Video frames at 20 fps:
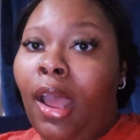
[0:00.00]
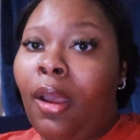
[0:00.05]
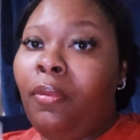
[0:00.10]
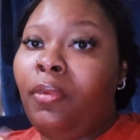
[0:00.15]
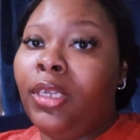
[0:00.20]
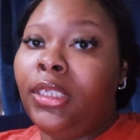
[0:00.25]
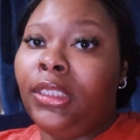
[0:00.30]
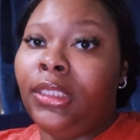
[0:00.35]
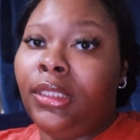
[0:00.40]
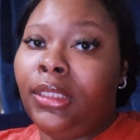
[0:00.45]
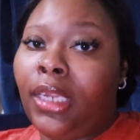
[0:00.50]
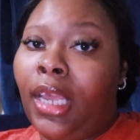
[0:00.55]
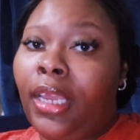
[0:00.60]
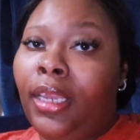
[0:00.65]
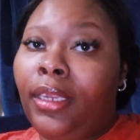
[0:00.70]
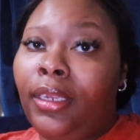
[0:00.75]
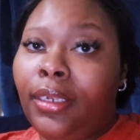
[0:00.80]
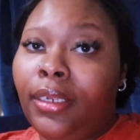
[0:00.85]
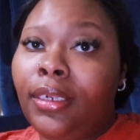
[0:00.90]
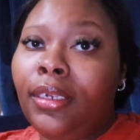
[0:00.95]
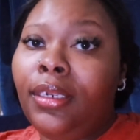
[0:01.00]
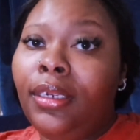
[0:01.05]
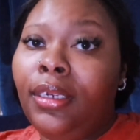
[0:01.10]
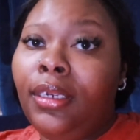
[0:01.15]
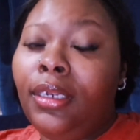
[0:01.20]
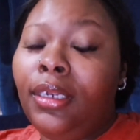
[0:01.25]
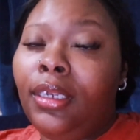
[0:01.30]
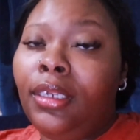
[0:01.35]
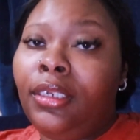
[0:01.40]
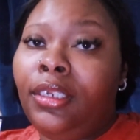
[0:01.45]
I wasn't like
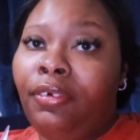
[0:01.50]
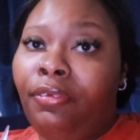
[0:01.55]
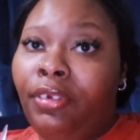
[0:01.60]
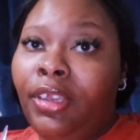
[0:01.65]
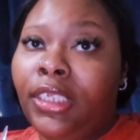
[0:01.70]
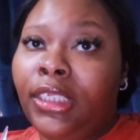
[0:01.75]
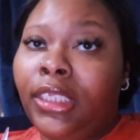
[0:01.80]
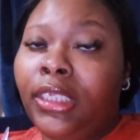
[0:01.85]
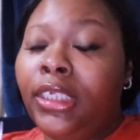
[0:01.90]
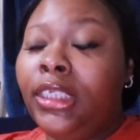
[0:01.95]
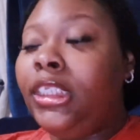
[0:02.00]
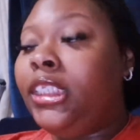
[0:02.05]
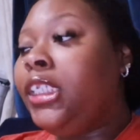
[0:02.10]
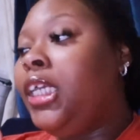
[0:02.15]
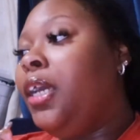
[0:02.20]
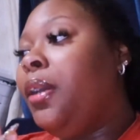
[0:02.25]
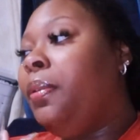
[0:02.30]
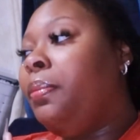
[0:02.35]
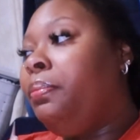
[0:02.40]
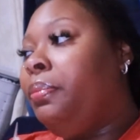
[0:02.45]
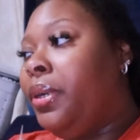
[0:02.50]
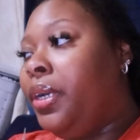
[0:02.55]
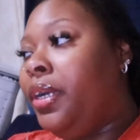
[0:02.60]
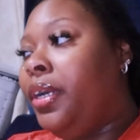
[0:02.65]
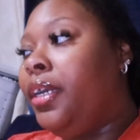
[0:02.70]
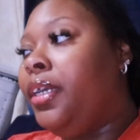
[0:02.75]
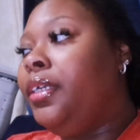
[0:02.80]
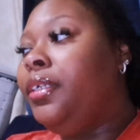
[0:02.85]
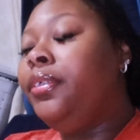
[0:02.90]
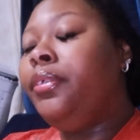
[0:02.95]
defenseless,
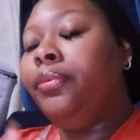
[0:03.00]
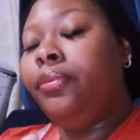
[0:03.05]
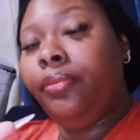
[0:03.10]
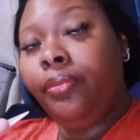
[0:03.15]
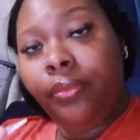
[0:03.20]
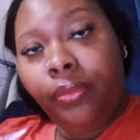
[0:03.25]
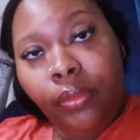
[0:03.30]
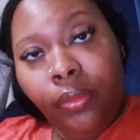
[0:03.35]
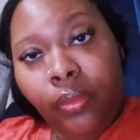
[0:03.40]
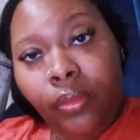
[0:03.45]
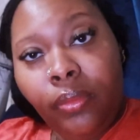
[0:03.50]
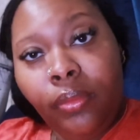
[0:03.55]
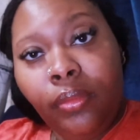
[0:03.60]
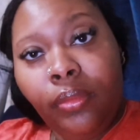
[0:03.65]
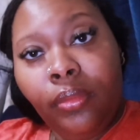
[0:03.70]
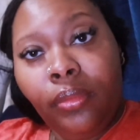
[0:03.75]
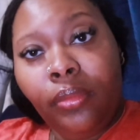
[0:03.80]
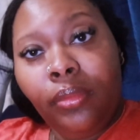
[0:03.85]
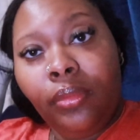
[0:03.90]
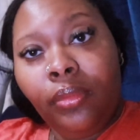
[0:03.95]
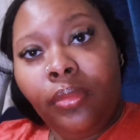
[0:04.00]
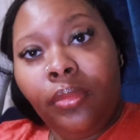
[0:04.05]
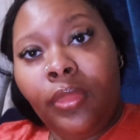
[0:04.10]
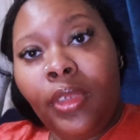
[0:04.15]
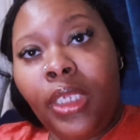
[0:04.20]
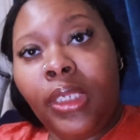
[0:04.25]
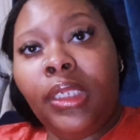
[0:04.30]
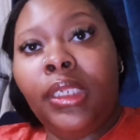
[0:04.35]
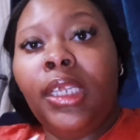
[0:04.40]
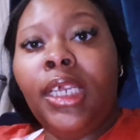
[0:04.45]
but
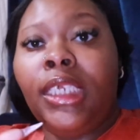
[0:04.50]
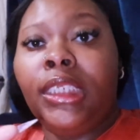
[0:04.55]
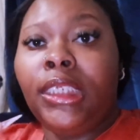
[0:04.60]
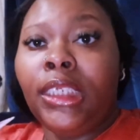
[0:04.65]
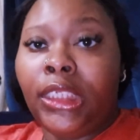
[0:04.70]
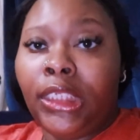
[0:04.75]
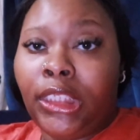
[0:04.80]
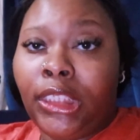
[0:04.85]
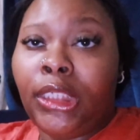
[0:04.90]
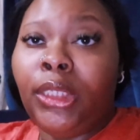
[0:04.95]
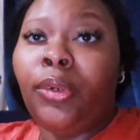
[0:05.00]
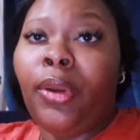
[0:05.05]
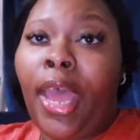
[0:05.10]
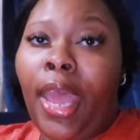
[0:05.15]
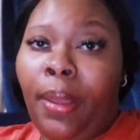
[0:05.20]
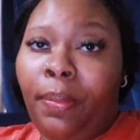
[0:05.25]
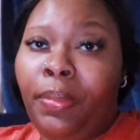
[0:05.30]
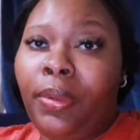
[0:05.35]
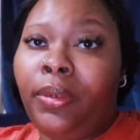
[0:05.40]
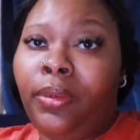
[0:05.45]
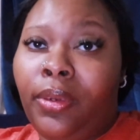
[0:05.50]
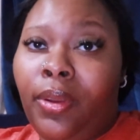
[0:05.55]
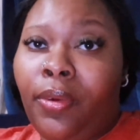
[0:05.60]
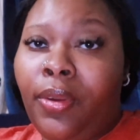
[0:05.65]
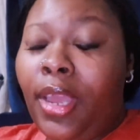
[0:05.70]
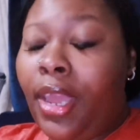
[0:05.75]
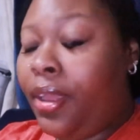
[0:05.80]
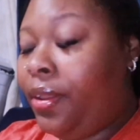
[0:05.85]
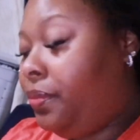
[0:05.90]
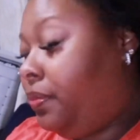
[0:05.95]
nonetheless, it still happened,
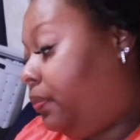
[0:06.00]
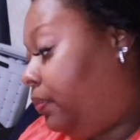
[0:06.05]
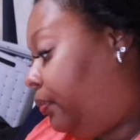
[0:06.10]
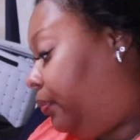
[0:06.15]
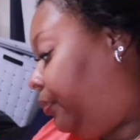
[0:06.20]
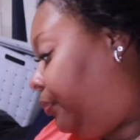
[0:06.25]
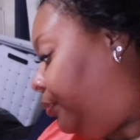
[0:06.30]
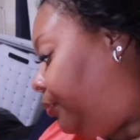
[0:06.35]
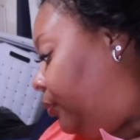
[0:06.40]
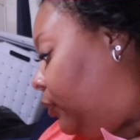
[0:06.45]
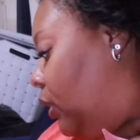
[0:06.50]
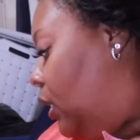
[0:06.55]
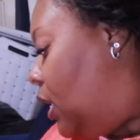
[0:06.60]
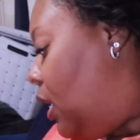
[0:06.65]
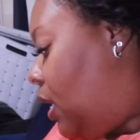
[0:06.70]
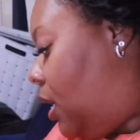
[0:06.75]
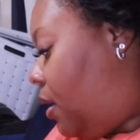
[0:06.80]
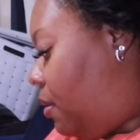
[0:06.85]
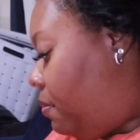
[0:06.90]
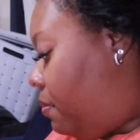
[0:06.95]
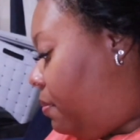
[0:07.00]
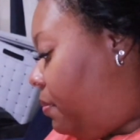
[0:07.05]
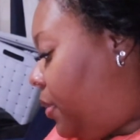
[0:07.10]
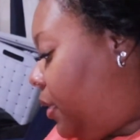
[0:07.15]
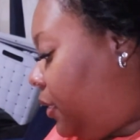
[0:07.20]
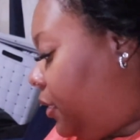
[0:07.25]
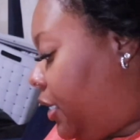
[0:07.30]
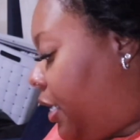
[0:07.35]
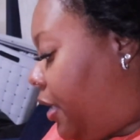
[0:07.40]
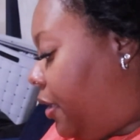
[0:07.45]
okay?
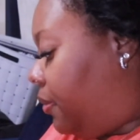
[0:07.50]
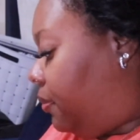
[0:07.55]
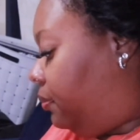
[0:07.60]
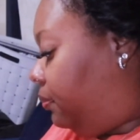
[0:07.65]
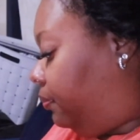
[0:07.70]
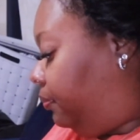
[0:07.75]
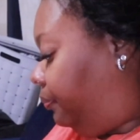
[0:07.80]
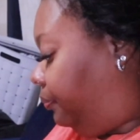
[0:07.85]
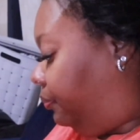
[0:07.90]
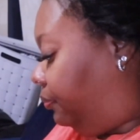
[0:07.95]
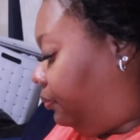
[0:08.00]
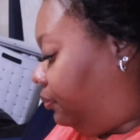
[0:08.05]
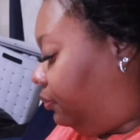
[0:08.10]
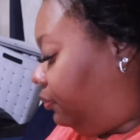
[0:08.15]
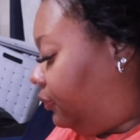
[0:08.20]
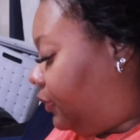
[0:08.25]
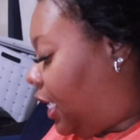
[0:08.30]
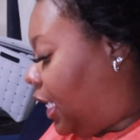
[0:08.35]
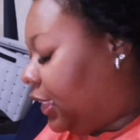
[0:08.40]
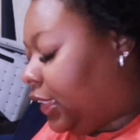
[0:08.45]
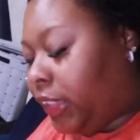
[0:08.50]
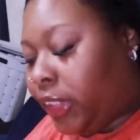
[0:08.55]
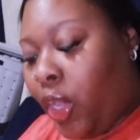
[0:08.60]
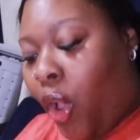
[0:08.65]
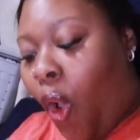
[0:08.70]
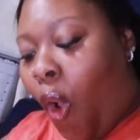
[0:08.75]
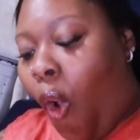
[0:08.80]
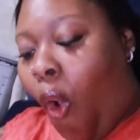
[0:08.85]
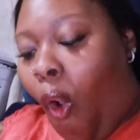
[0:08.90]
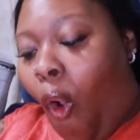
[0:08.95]
But yeah, that's
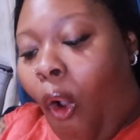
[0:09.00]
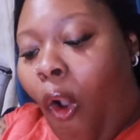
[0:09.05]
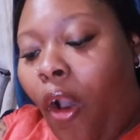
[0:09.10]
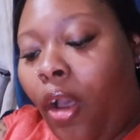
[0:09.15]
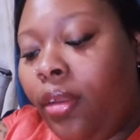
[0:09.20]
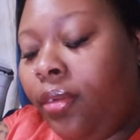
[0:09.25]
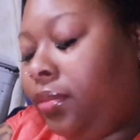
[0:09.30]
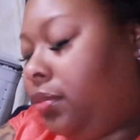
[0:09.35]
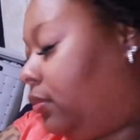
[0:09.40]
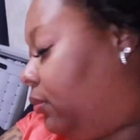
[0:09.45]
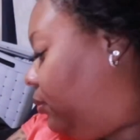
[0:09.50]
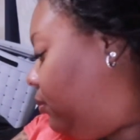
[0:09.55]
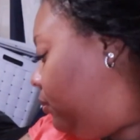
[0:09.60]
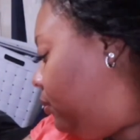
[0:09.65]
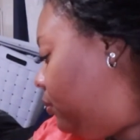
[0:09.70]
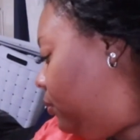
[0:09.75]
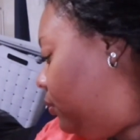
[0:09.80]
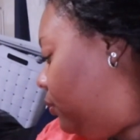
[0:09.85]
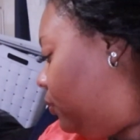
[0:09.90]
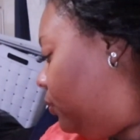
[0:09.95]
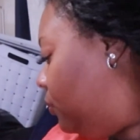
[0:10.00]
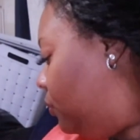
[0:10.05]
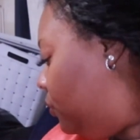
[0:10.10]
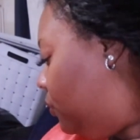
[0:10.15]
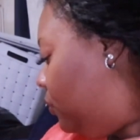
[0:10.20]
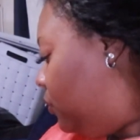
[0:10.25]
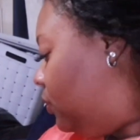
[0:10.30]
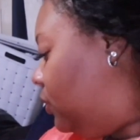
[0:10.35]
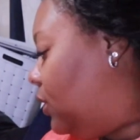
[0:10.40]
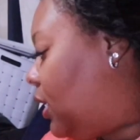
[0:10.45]
all.
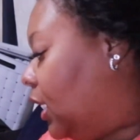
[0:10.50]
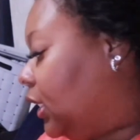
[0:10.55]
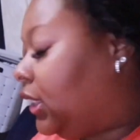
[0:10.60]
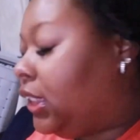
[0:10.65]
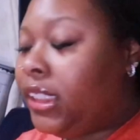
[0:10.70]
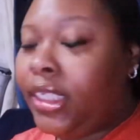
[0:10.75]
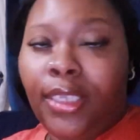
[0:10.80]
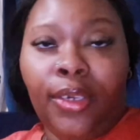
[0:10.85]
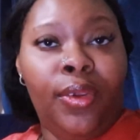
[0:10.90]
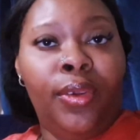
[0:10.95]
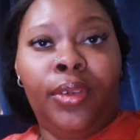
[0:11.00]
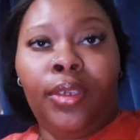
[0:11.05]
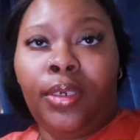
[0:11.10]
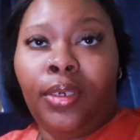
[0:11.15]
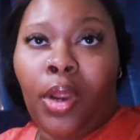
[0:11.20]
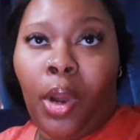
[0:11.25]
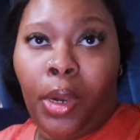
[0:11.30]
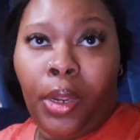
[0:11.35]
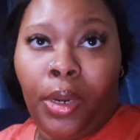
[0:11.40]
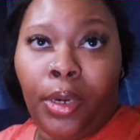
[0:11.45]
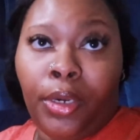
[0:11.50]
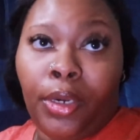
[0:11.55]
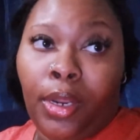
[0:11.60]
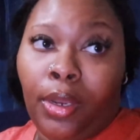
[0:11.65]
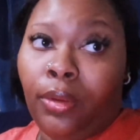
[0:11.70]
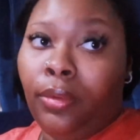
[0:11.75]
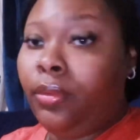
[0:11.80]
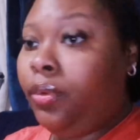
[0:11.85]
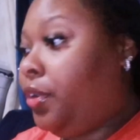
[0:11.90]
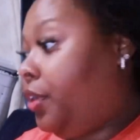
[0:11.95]
Not to get on a darker
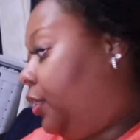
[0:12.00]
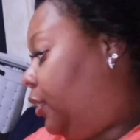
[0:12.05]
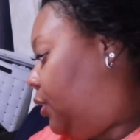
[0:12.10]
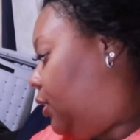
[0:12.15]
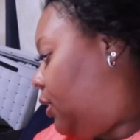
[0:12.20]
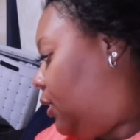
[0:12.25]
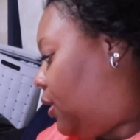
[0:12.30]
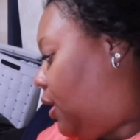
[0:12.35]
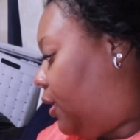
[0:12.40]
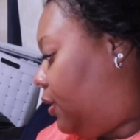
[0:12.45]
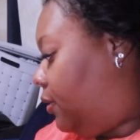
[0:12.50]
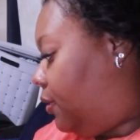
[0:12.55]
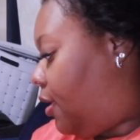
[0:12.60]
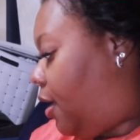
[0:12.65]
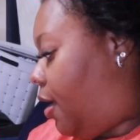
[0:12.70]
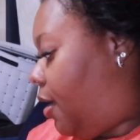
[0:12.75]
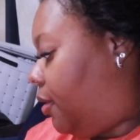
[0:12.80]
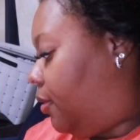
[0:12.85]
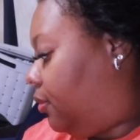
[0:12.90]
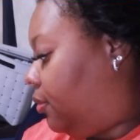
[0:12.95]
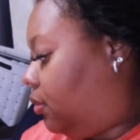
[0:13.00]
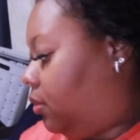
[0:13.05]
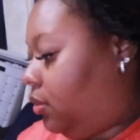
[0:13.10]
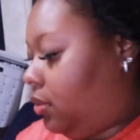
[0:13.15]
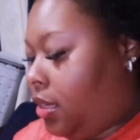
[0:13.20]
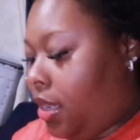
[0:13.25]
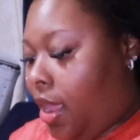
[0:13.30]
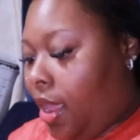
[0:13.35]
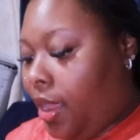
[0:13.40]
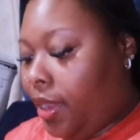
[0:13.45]
note or anything like that,
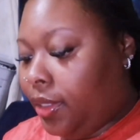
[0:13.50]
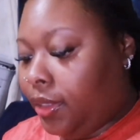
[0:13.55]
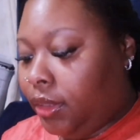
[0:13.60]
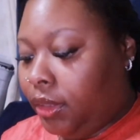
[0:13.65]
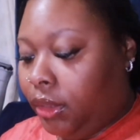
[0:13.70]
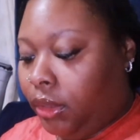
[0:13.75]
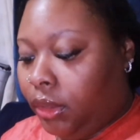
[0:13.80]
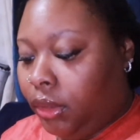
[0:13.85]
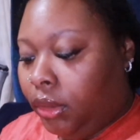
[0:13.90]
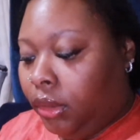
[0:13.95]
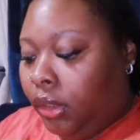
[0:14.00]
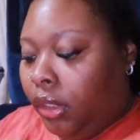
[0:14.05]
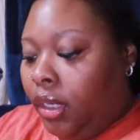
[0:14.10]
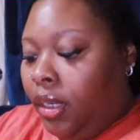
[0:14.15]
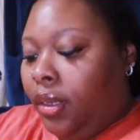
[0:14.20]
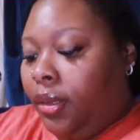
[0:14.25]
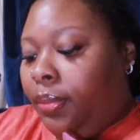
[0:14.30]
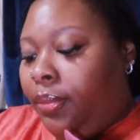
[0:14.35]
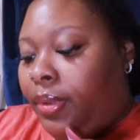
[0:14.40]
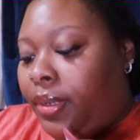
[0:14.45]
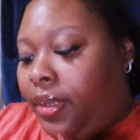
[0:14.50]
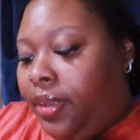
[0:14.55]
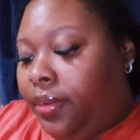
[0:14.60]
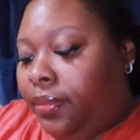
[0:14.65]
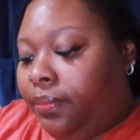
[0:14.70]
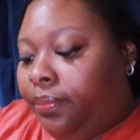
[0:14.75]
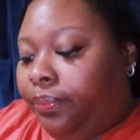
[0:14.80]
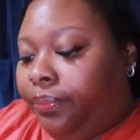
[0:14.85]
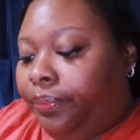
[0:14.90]
guys, but